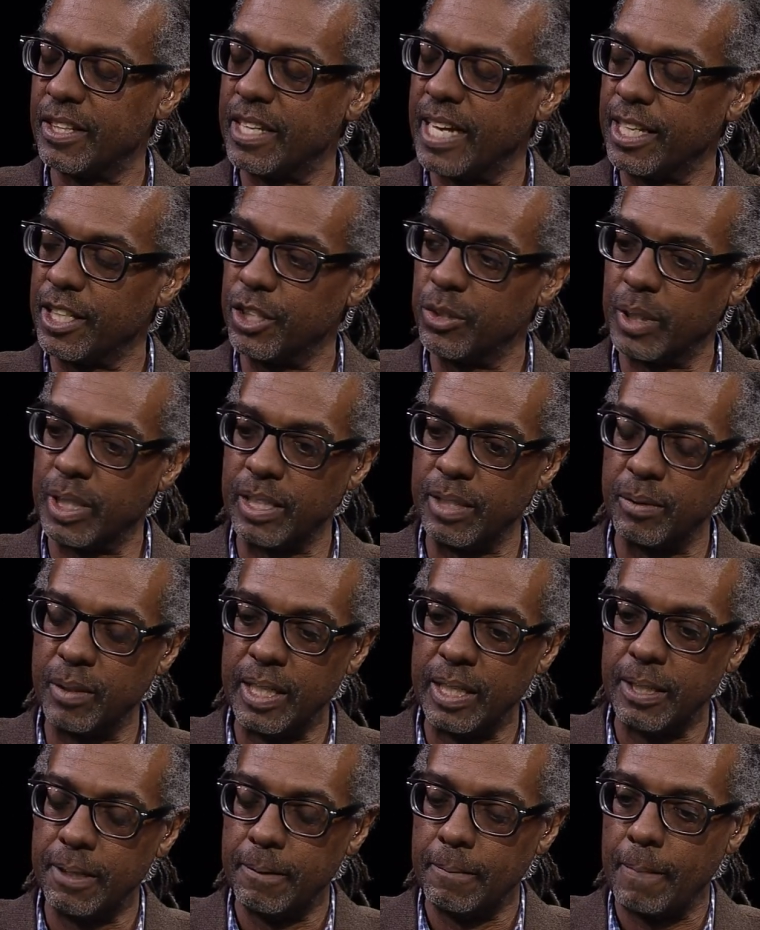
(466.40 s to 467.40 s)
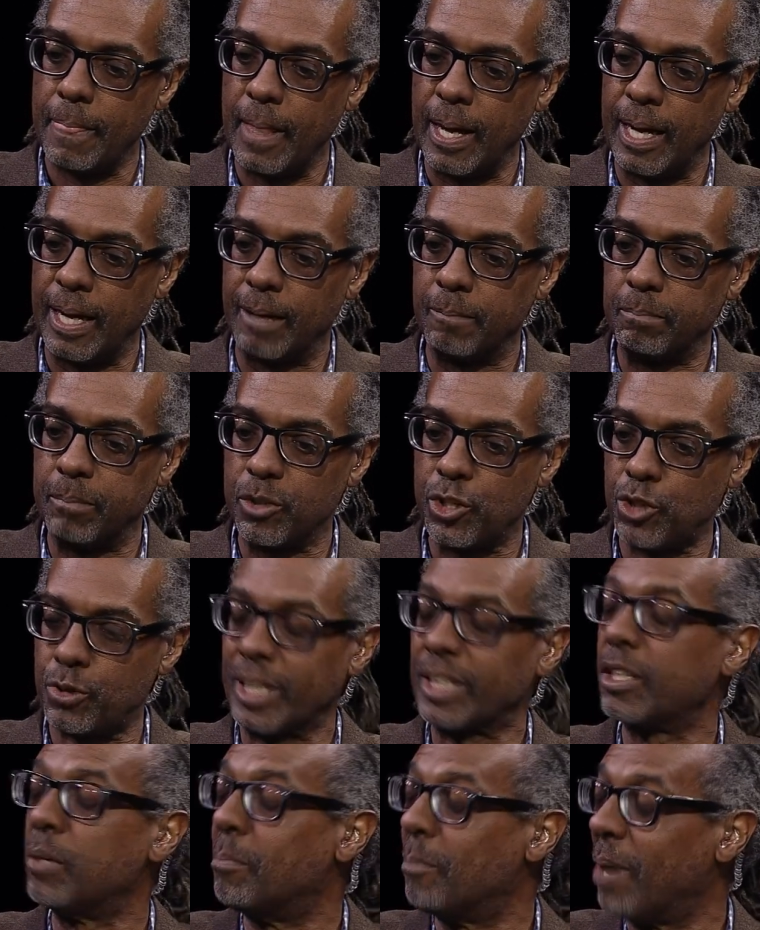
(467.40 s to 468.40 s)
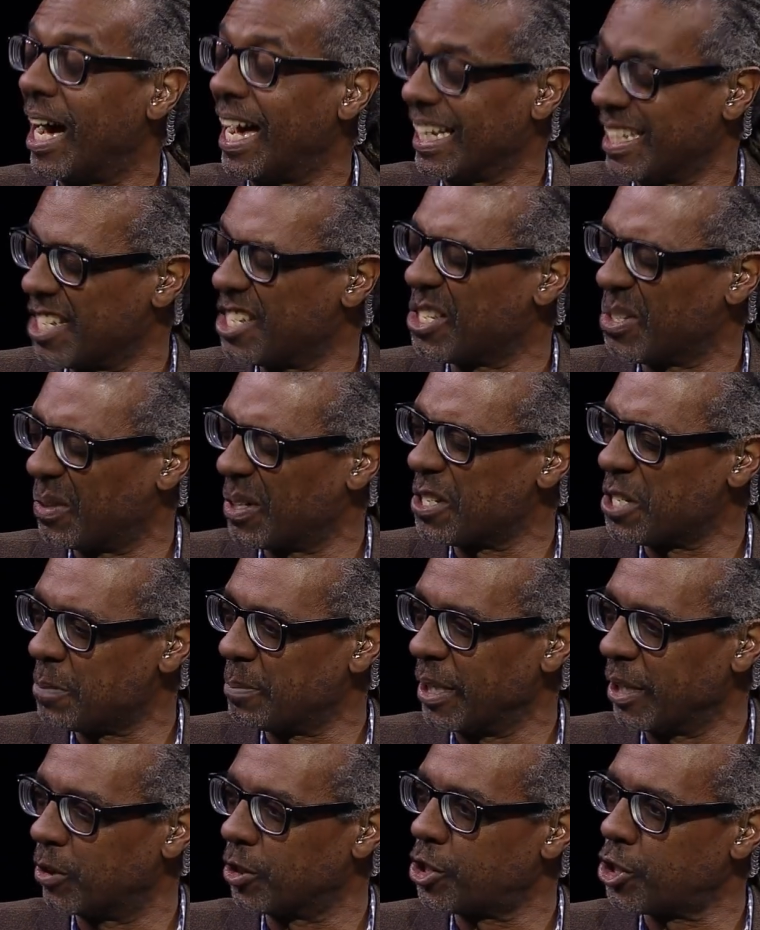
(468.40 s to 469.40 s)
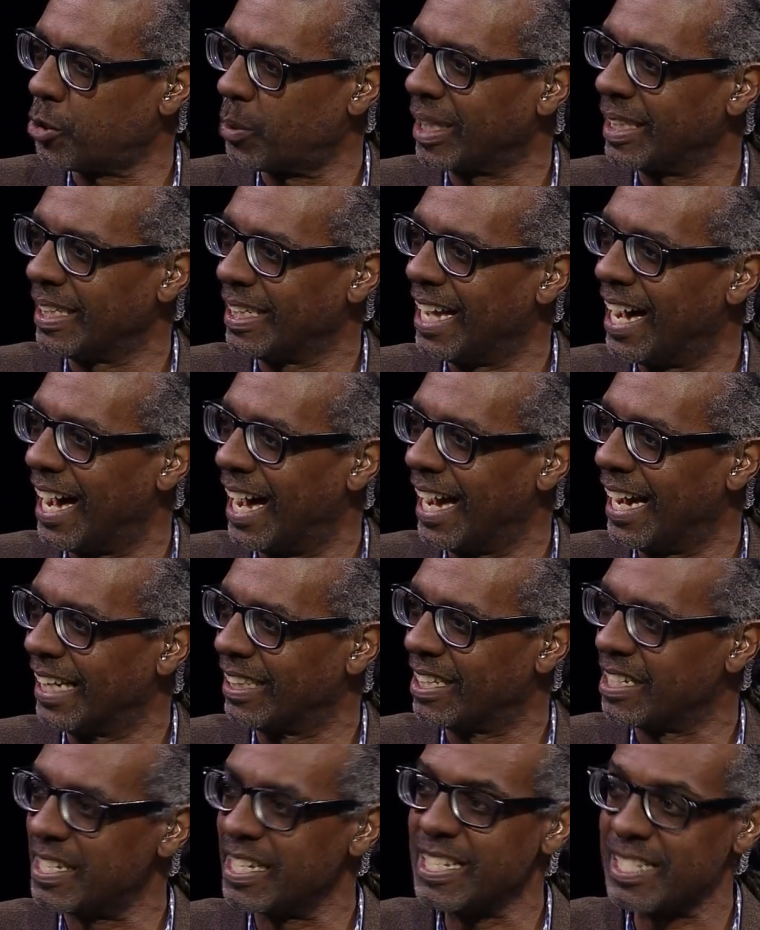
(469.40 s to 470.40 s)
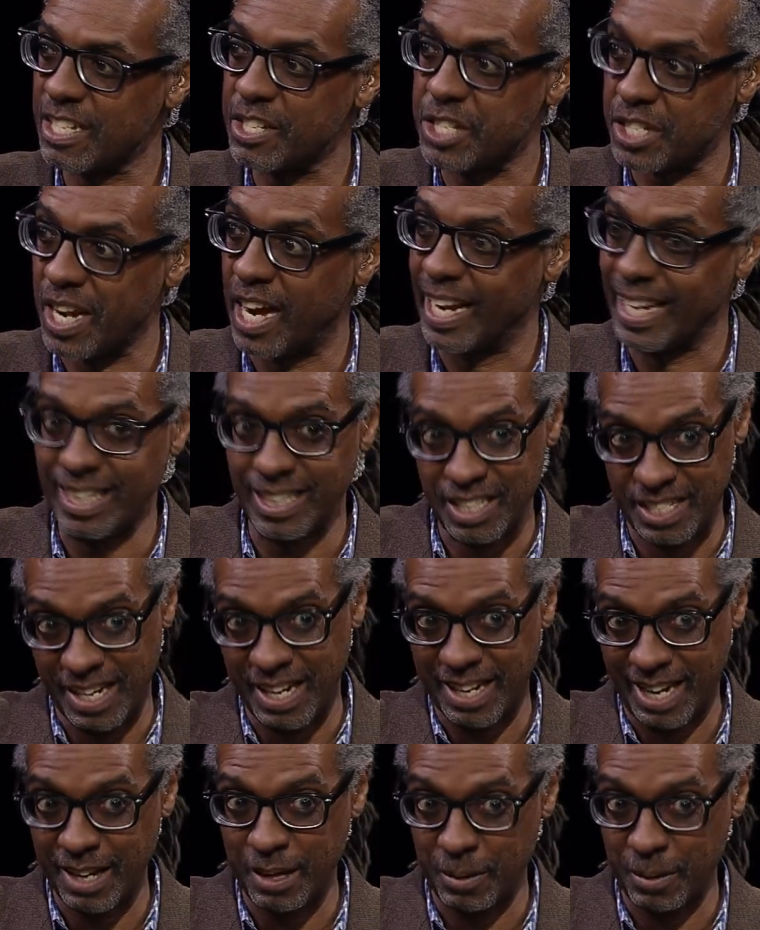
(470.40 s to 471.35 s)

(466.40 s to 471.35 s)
that you can trick the mind, so to speak, or trick the eye. This is a science. I